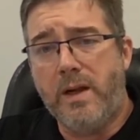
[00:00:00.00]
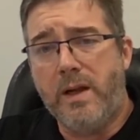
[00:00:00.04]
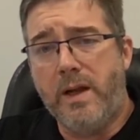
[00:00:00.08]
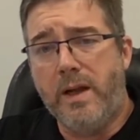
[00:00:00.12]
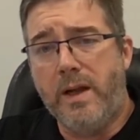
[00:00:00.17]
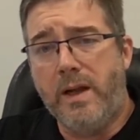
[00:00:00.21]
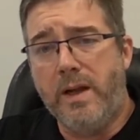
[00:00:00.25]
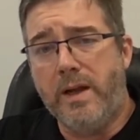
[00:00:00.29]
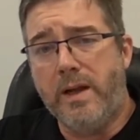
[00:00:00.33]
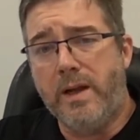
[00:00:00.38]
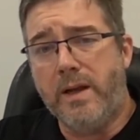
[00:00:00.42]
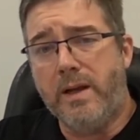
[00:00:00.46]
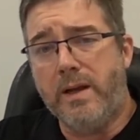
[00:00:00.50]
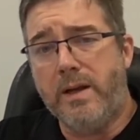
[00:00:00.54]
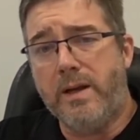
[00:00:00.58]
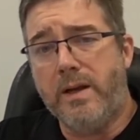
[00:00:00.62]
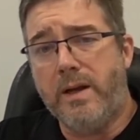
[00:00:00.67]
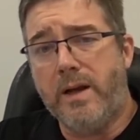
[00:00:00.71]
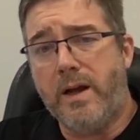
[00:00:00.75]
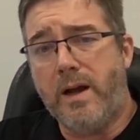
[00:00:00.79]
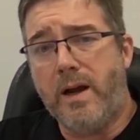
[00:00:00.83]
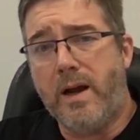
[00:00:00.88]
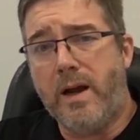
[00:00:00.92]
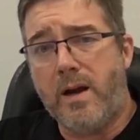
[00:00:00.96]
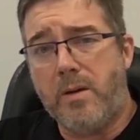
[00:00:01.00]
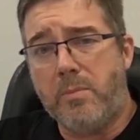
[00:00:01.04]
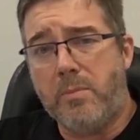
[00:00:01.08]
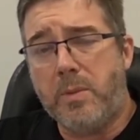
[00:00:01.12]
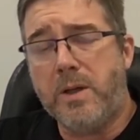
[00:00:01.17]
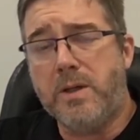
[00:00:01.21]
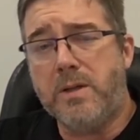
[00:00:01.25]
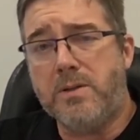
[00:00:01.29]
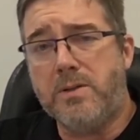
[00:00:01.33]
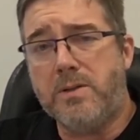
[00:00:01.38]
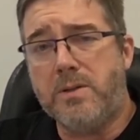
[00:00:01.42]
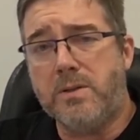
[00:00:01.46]
And our
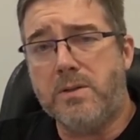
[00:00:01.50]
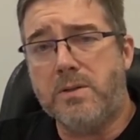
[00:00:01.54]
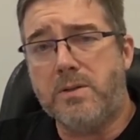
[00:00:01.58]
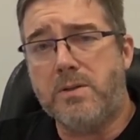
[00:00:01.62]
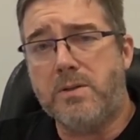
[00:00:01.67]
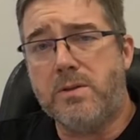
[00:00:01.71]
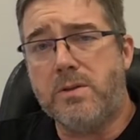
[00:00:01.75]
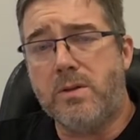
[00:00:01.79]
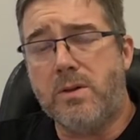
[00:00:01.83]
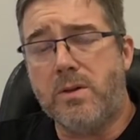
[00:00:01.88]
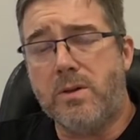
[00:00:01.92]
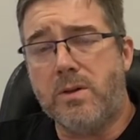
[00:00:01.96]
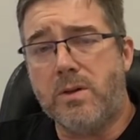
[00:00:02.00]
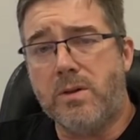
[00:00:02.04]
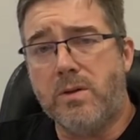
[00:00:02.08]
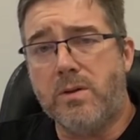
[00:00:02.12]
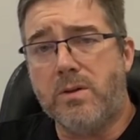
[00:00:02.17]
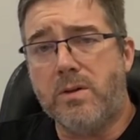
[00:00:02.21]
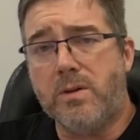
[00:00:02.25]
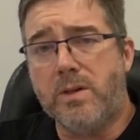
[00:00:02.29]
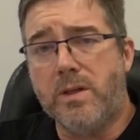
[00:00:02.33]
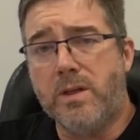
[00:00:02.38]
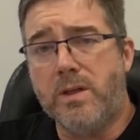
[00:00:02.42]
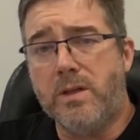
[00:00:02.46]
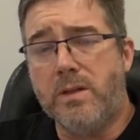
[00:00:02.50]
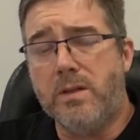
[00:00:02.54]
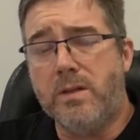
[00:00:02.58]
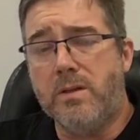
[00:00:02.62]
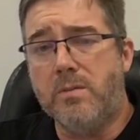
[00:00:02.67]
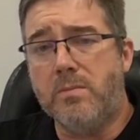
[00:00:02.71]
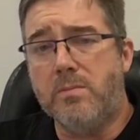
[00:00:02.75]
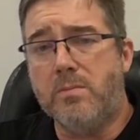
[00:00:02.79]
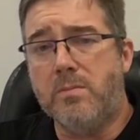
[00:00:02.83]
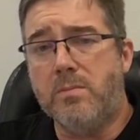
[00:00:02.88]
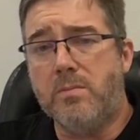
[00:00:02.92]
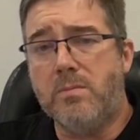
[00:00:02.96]
patients are going to need
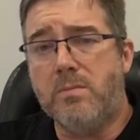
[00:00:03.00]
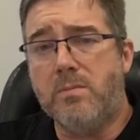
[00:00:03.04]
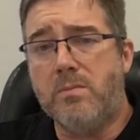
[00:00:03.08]
them